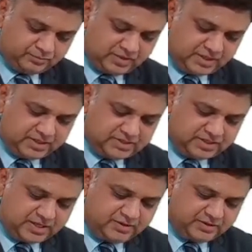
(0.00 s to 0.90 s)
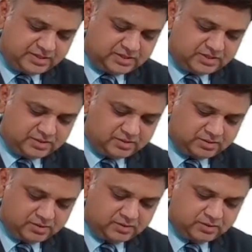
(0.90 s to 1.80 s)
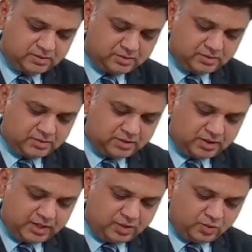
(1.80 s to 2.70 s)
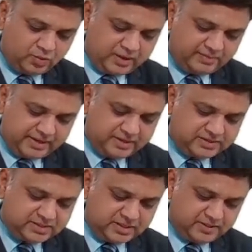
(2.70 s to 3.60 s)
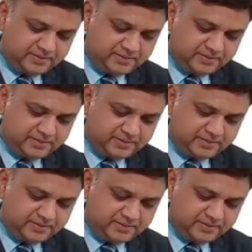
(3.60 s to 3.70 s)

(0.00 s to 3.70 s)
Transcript: It is interest into 1 minus T